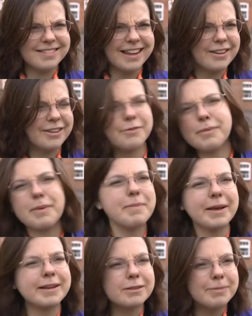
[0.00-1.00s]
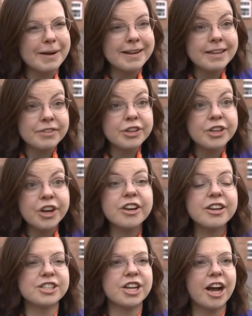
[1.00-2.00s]
that could have been picked up by an even
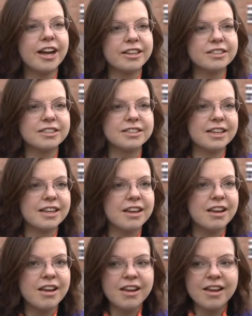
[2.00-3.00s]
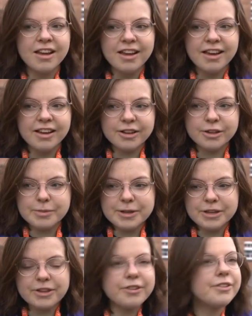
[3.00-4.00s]
younger child and could have
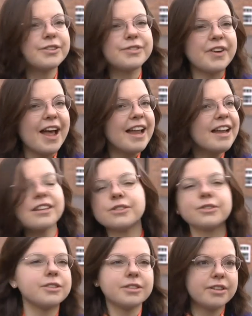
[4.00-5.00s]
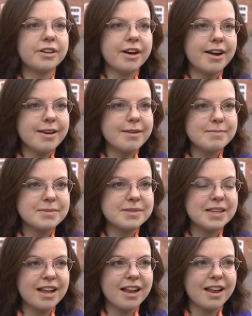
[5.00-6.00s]
been used for any sorts of
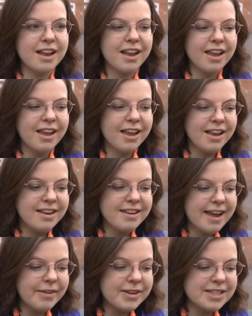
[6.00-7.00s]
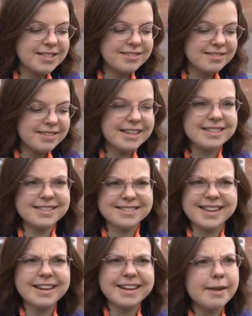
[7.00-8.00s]
crimes and now it's it's
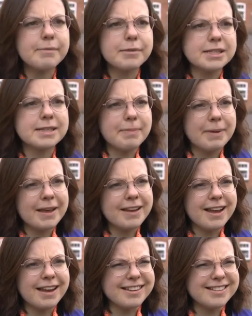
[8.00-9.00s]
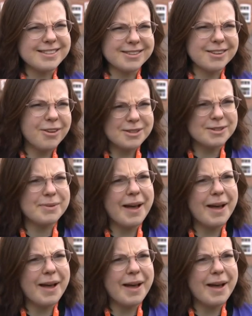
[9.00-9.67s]
in an amnesty bin and it's locked